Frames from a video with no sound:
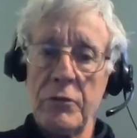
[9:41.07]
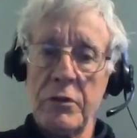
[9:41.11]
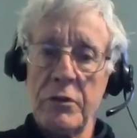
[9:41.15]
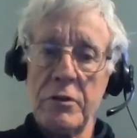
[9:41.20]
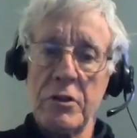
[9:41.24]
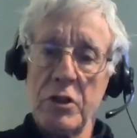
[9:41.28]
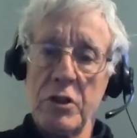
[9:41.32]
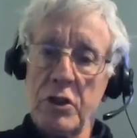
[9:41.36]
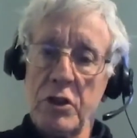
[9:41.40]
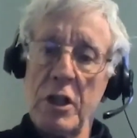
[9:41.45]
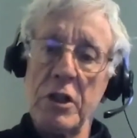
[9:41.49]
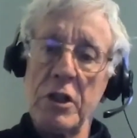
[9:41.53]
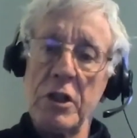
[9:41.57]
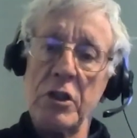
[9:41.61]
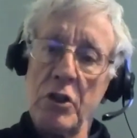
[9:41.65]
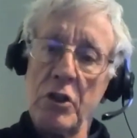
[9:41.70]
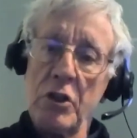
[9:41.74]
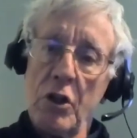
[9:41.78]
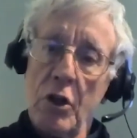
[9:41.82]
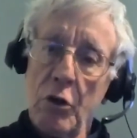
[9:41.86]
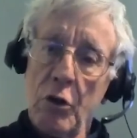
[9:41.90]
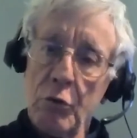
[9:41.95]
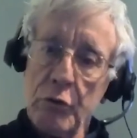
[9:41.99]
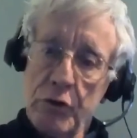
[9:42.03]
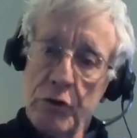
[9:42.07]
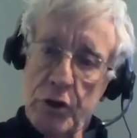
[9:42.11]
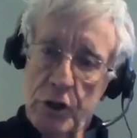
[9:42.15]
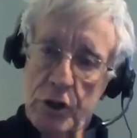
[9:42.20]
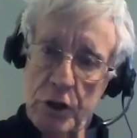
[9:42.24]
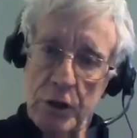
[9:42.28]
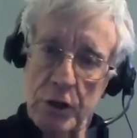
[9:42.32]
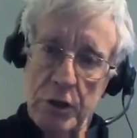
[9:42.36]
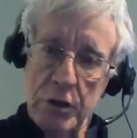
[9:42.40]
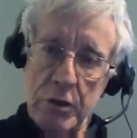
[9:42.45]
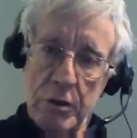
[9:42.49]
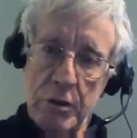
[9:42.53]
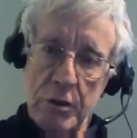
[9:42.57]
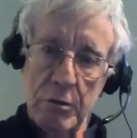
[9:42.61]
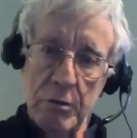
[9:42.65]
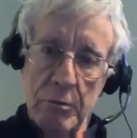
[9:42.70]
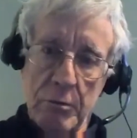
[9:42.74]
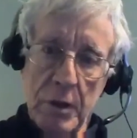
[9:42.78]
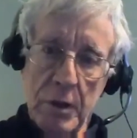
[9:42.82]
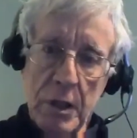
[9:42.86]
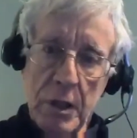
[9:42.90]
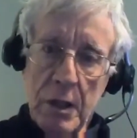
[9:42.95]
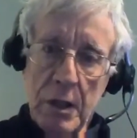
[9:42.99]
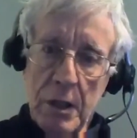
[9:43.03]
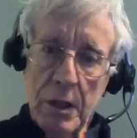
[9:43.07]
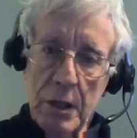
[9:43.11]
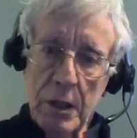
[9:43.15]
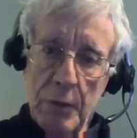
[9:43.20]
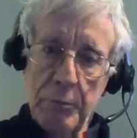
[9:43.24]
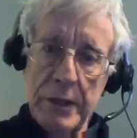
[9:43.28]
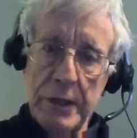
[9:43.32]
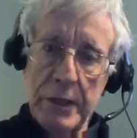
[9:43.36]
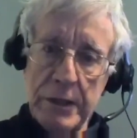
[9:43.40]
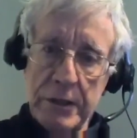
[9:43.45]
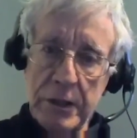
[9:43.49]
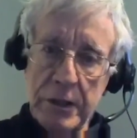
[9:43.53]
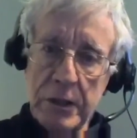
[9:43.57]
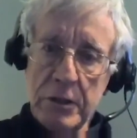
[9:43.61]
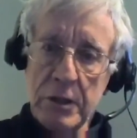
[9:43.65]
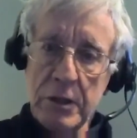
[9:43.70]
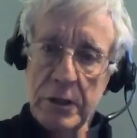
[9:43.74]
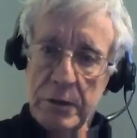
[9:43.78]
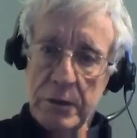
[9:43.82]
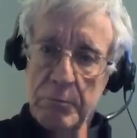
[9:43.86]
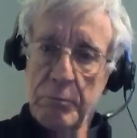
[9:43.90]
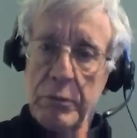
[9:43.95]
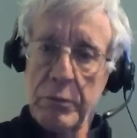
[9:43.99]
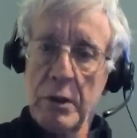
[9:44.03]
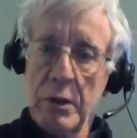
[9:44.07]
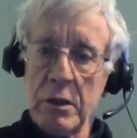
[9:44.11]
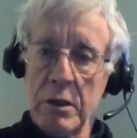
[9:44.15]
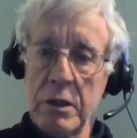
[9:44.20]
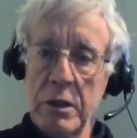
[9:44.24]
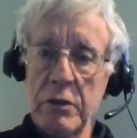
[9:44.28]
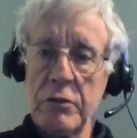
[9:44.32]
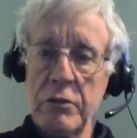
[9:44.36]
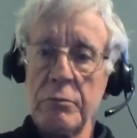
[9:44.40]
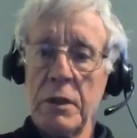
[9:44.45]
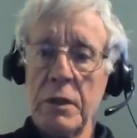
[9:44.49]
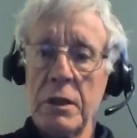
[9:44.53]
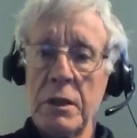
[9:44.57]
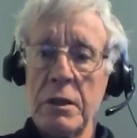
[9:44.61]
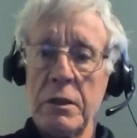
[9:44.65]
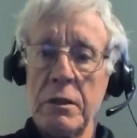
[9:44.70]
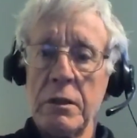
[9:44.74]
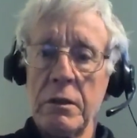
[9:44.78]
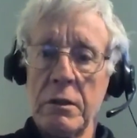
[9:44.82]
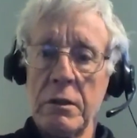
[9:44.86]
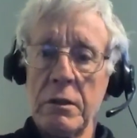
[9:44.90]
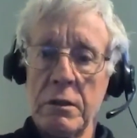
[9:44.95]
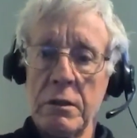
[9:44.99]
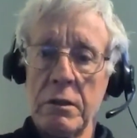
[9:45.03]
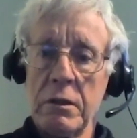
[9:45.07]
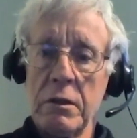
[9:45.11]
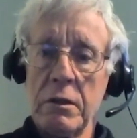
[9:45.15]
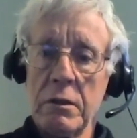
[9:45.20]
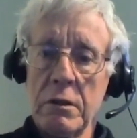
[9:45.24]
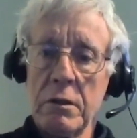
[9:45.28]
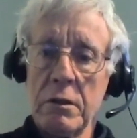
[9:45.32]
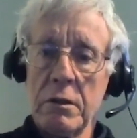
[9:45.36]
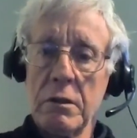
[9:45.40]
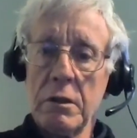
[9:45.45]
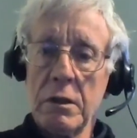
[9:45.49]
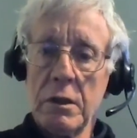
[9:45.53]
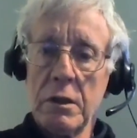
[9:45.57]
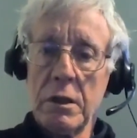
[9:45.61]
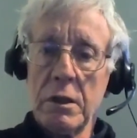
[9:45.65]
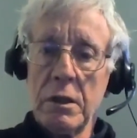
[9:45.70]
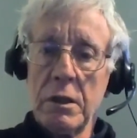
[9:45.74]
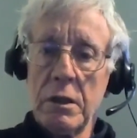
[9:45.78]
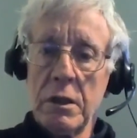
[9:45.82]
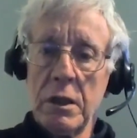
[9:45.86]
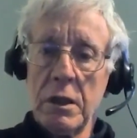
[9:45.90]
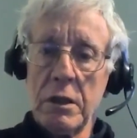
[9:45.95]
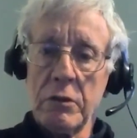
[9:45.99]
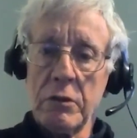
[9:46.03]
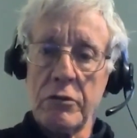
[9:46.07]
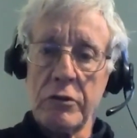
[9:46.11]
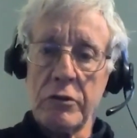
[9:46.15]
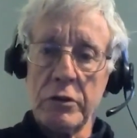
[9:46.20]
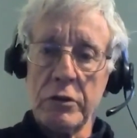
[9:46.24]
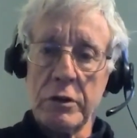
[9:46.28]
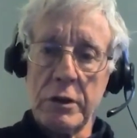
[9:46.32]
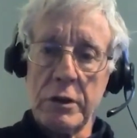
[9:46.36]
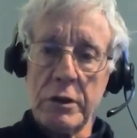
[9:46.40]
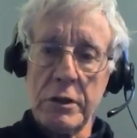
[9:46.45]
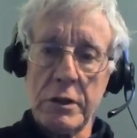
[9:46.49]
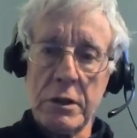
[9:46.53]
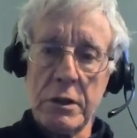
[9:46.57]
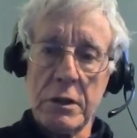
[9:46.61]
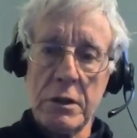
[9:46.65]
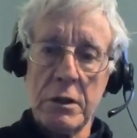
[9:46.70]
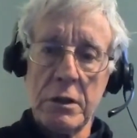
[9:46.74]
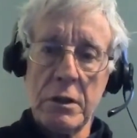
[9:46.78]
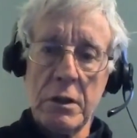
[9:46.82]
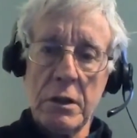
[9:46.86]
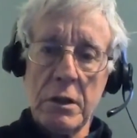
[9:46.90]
to change your whole church to a place that doesn't park its mind at the entrance.